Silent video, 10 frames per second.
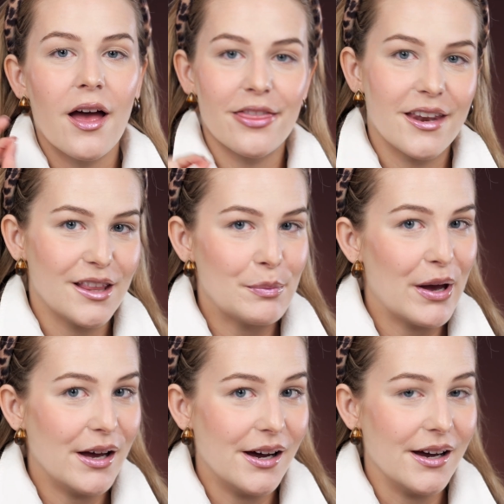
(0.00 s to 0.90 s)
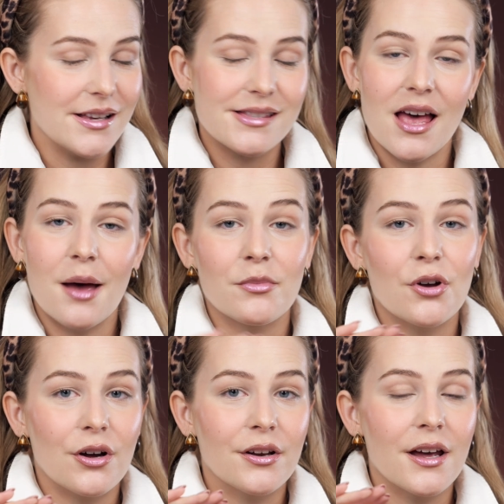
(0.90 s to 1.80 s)
underneath my eyes, I'm
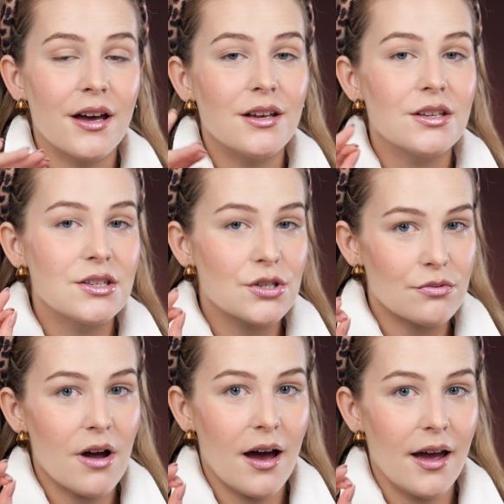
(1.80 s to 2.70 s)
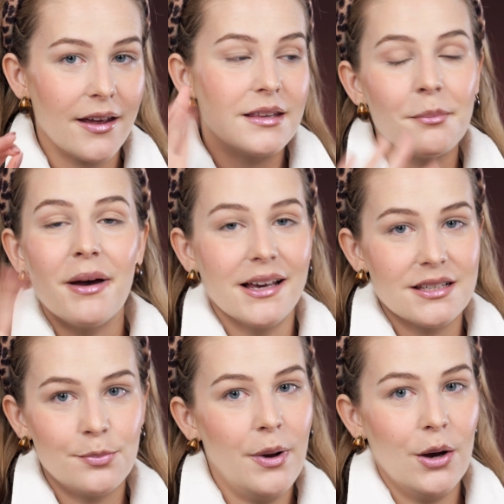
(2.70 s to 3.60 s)
gonna try the
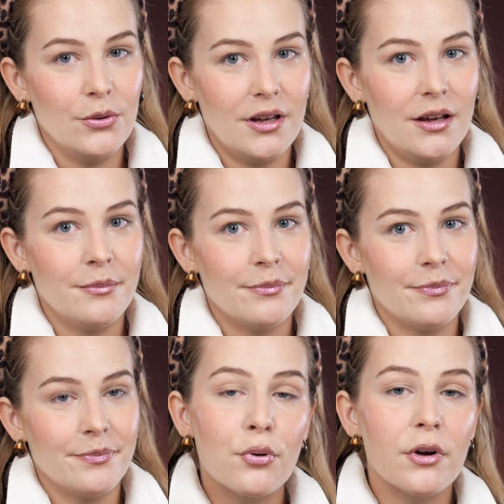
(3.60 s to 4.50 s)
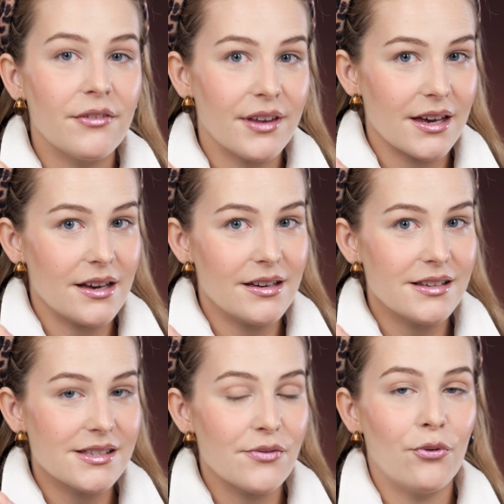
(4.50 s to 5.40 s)
best powder.
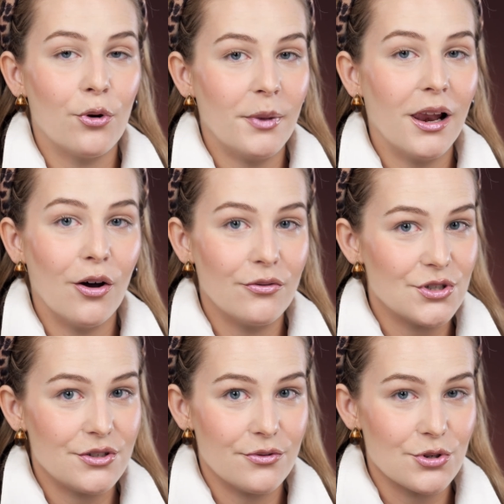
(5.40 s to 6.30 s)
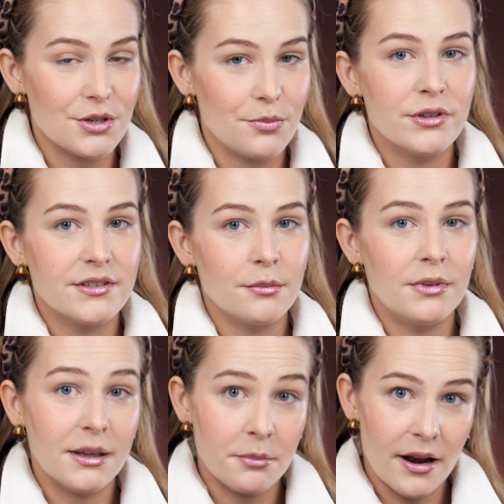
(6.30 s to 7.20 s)
Previous formula of Givenchy
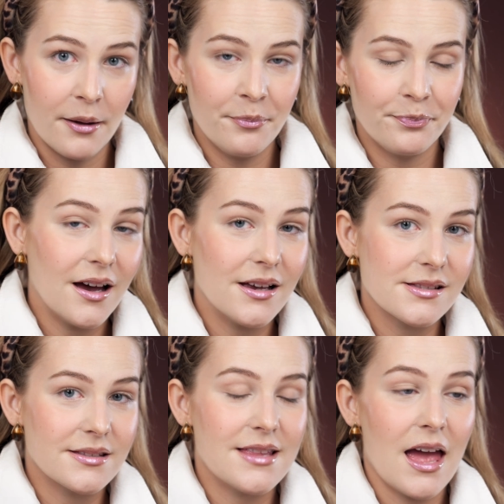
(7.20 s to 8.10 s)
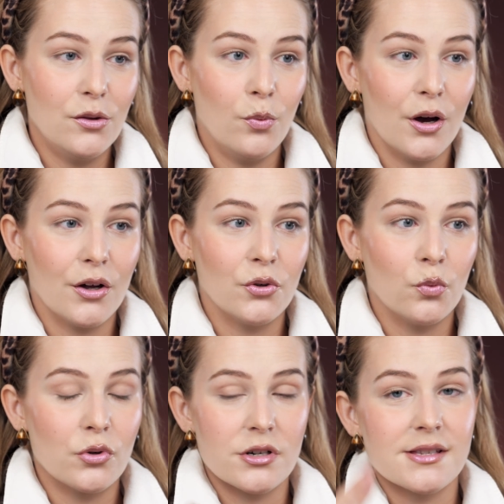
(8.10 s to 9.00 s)
Prism Libre, because that one
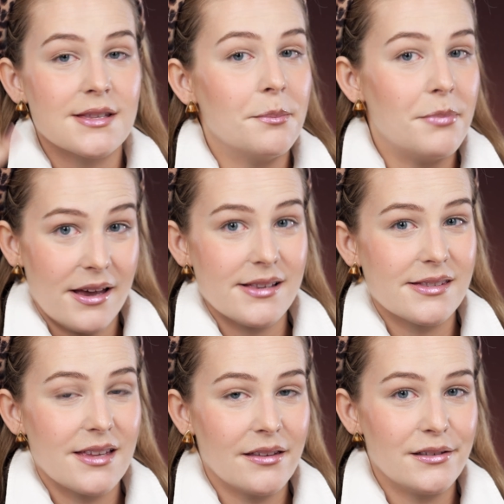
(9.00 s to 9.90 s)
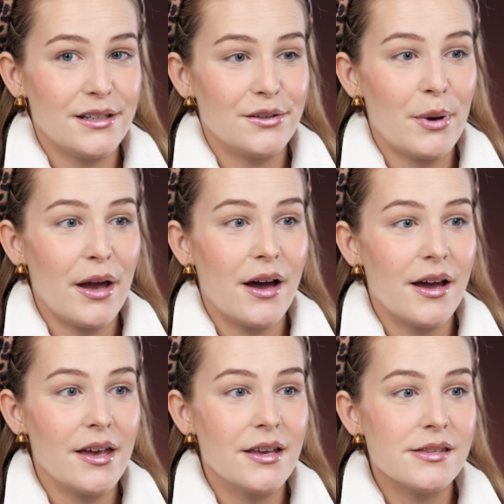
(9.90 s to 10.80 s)
works the best underneath my
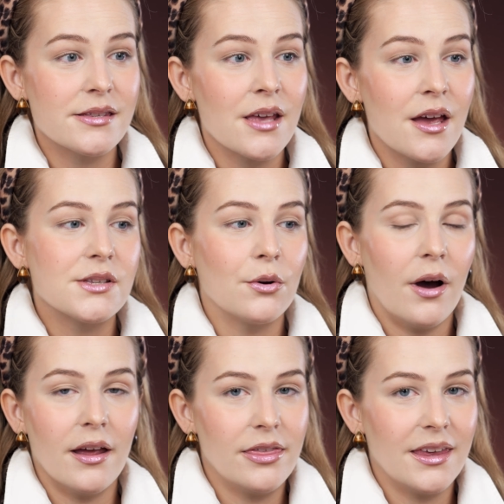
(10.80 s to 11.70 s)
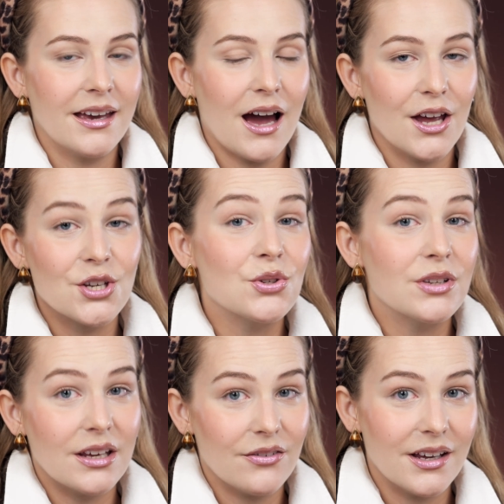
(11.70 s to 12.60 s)
eyes. So I think I
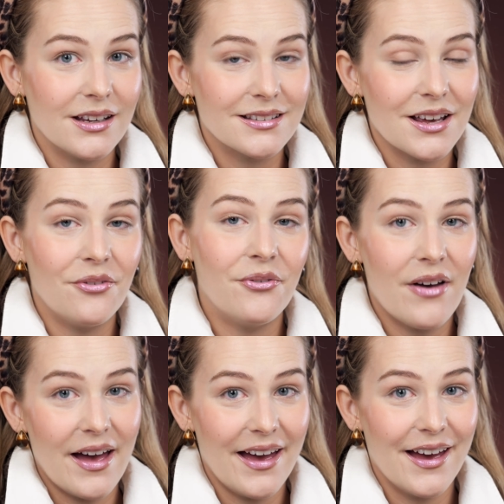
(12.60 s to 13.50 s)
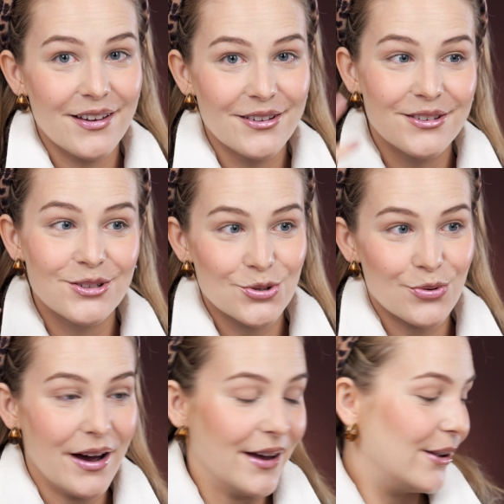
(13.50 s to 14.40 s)
should give it a fair
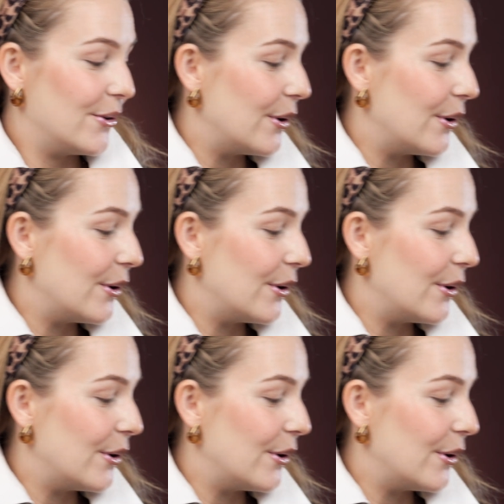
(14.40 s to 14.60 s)
try, you